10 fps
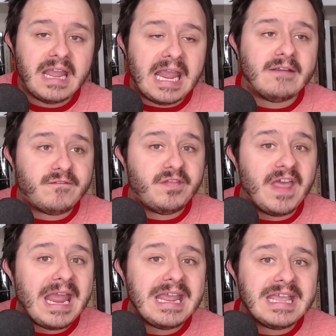if
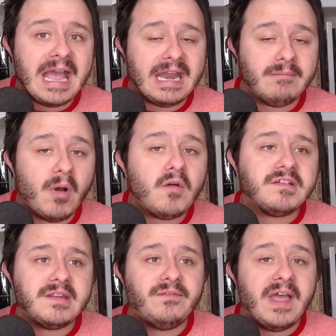they get it,
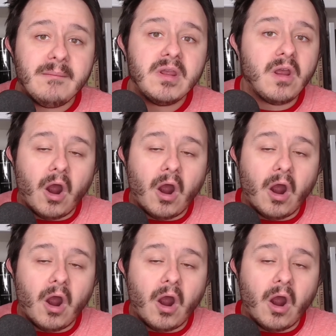most of them